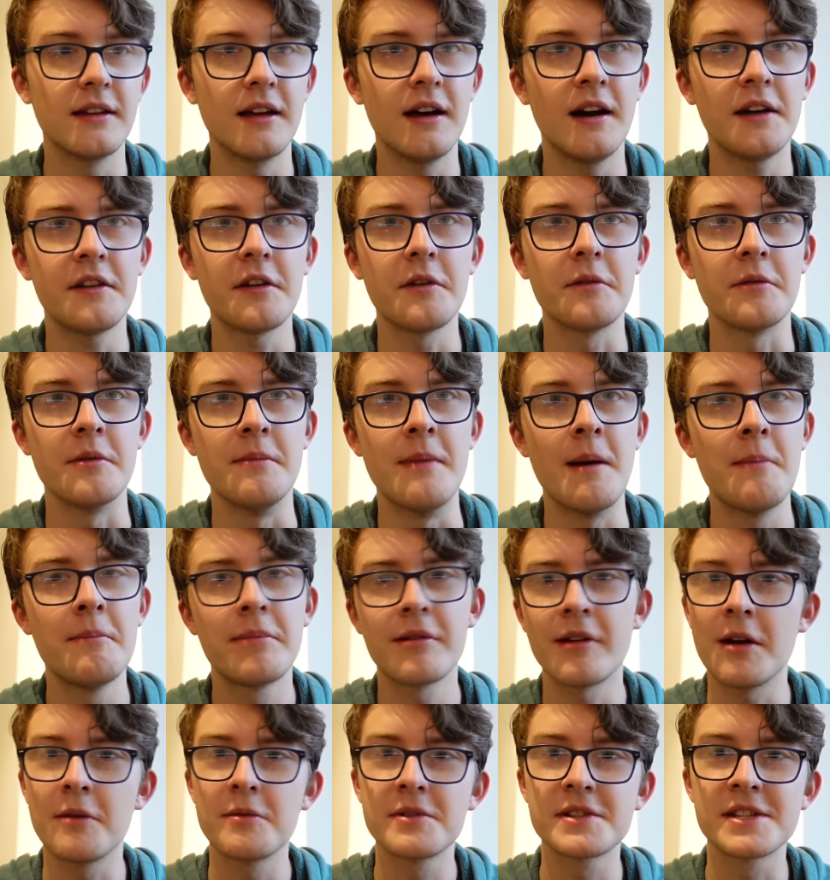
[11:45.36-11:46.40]
I don't
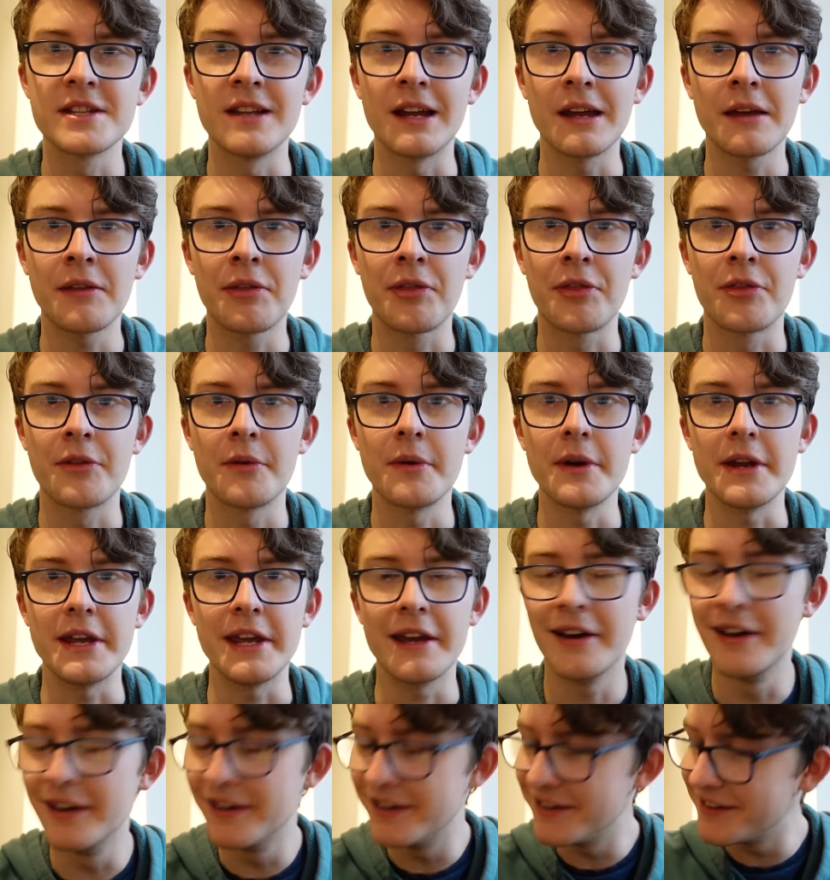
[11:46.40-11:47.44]
remember, I was like 3.
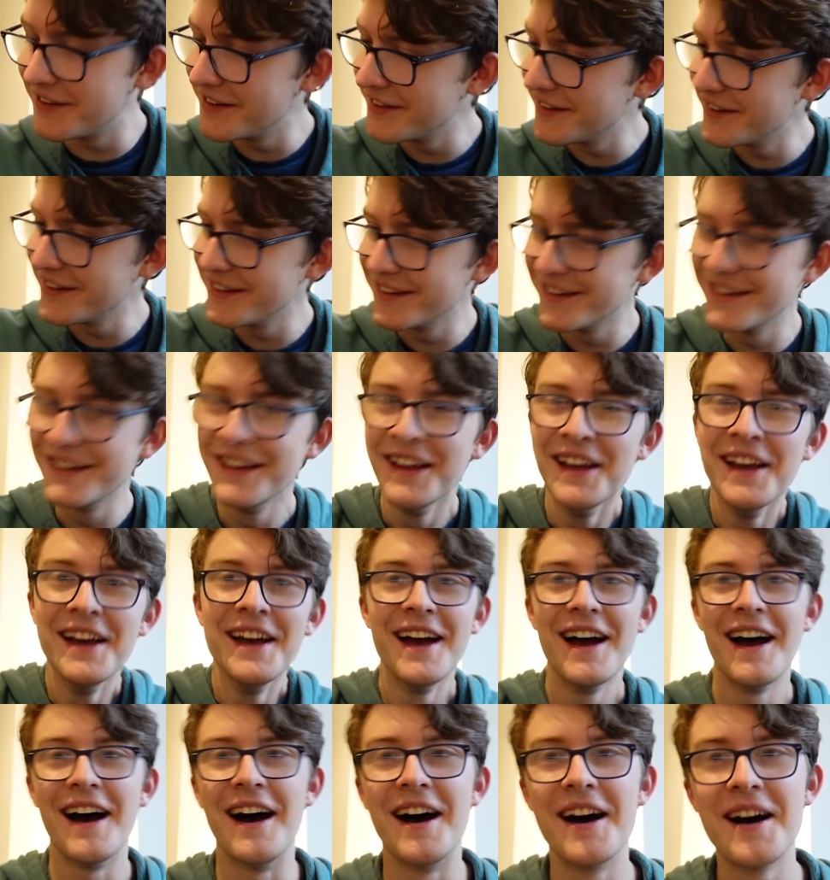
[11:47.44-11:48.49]

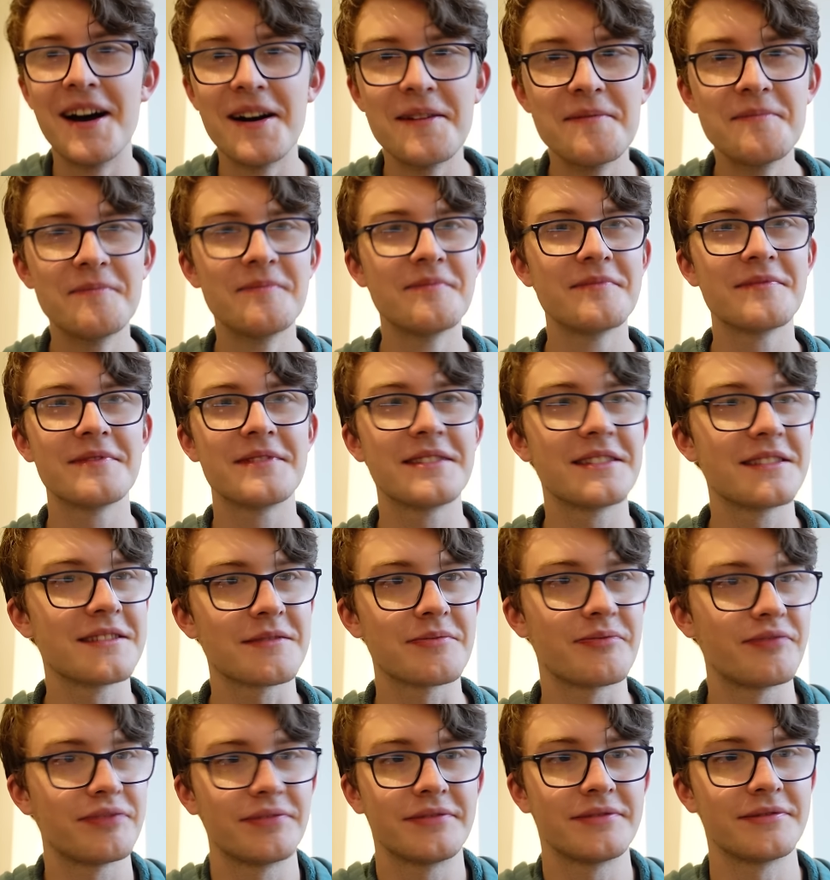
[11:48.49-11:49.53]

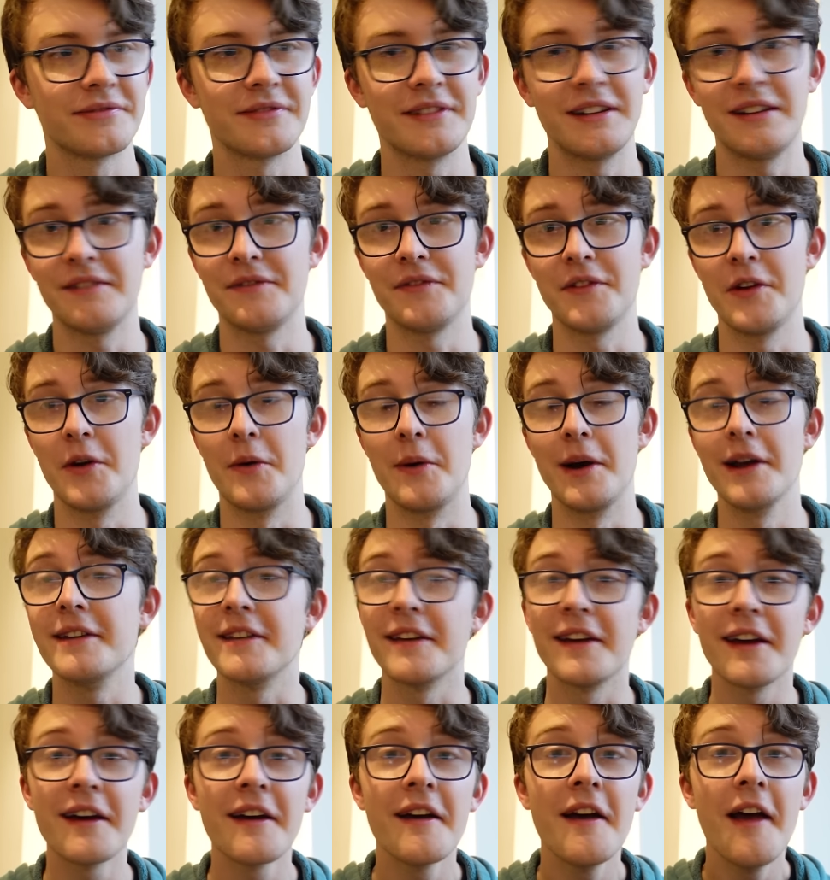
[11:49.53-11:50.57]
I've no
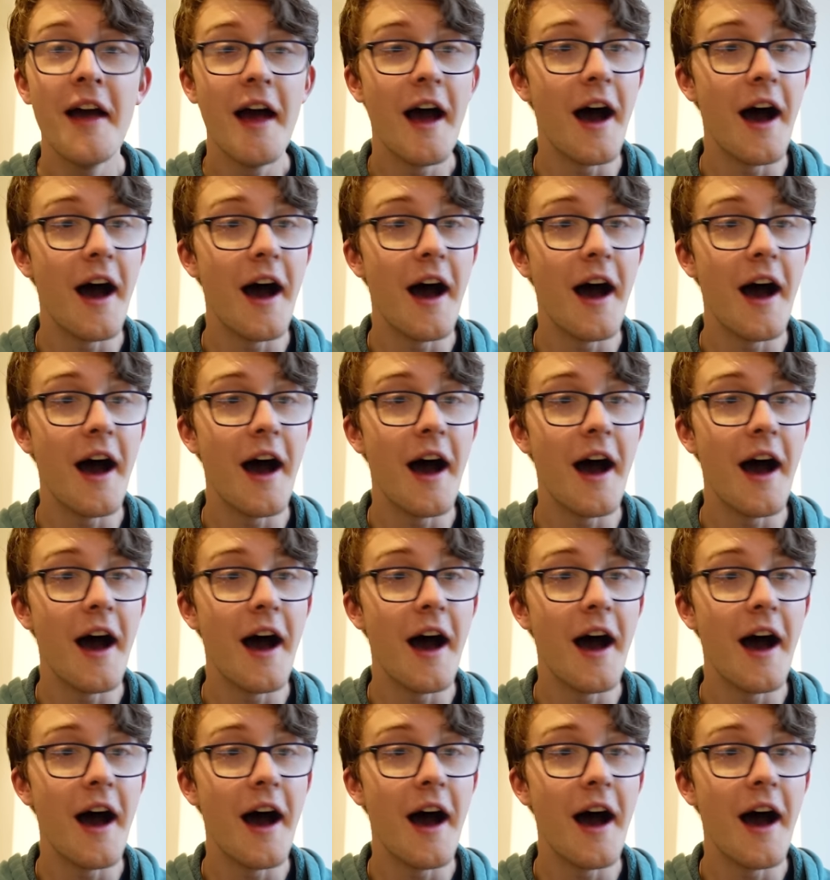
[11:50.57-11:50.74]
idea.